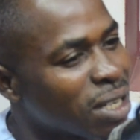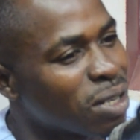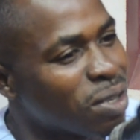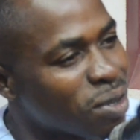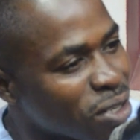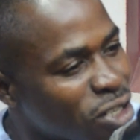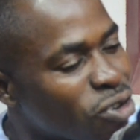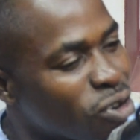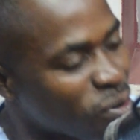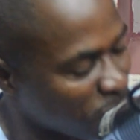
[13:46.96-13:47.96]
Don't
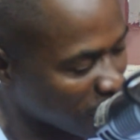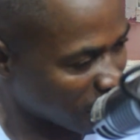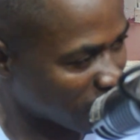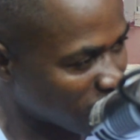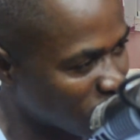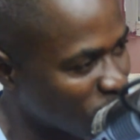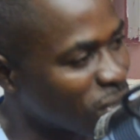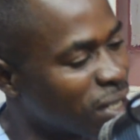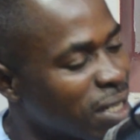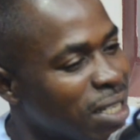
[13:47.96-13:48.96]
copy.
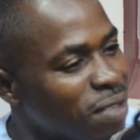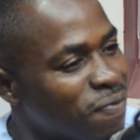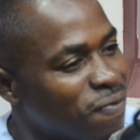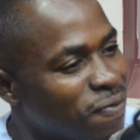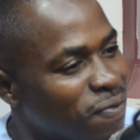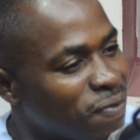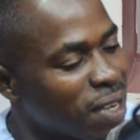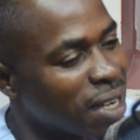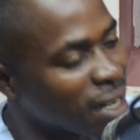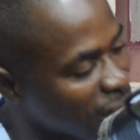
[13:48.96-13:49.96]
Don't live
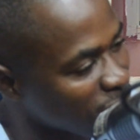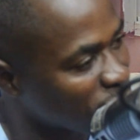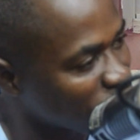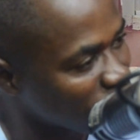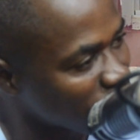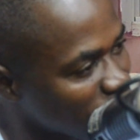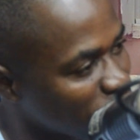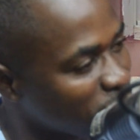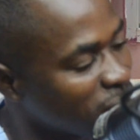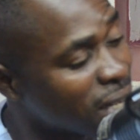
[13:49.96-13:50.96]
a life
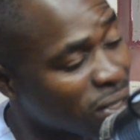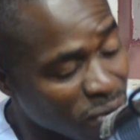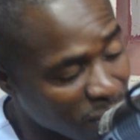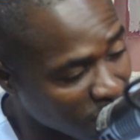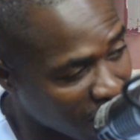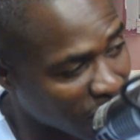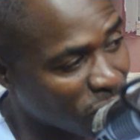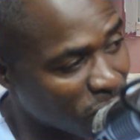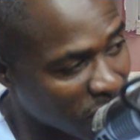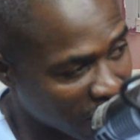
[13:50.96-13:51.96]
which does not match
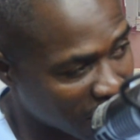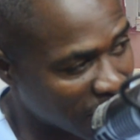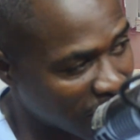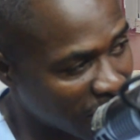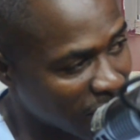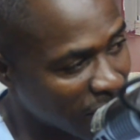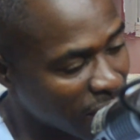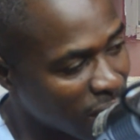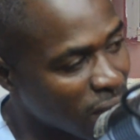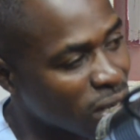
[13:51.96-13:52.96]
your standard.
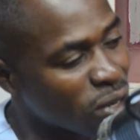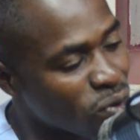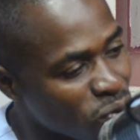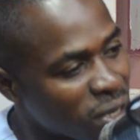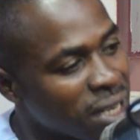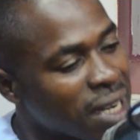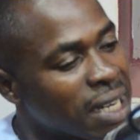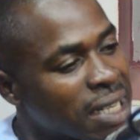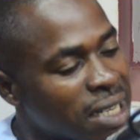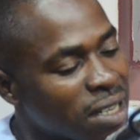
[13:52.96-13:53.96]
Looking
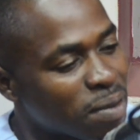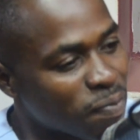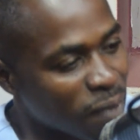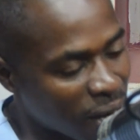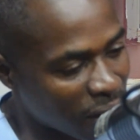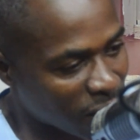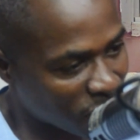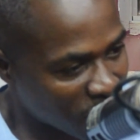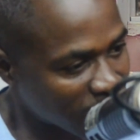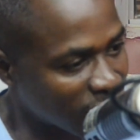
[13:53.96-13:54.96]
at
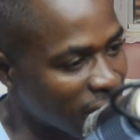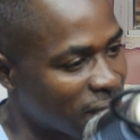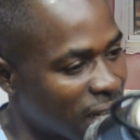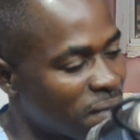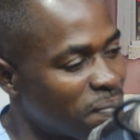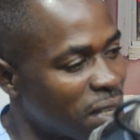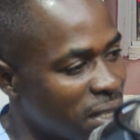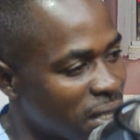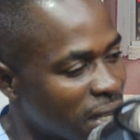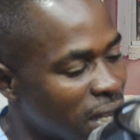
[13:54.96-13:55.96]
factors that may
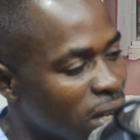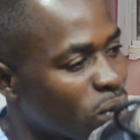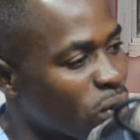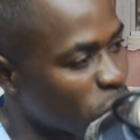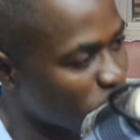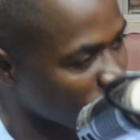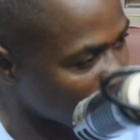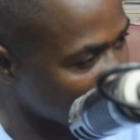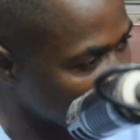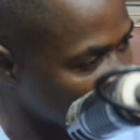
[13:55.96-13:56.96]
cause
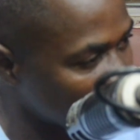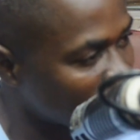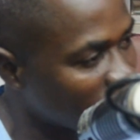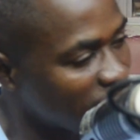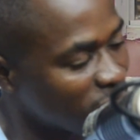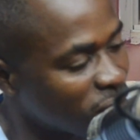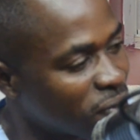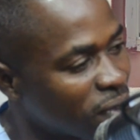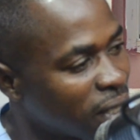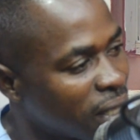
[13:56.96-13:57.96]
problems in your life,
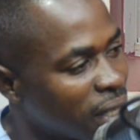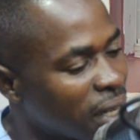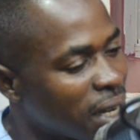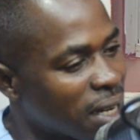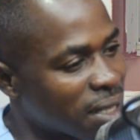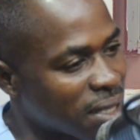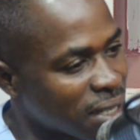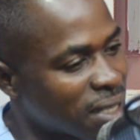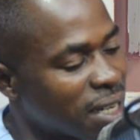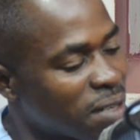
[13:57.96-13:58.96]

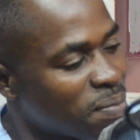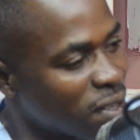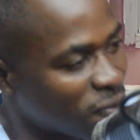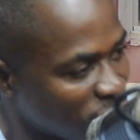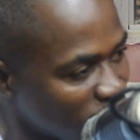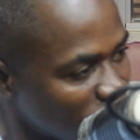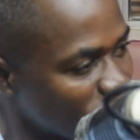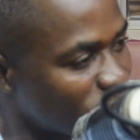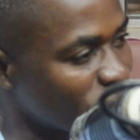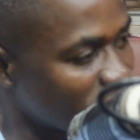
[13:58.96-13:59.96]
things that may fail you to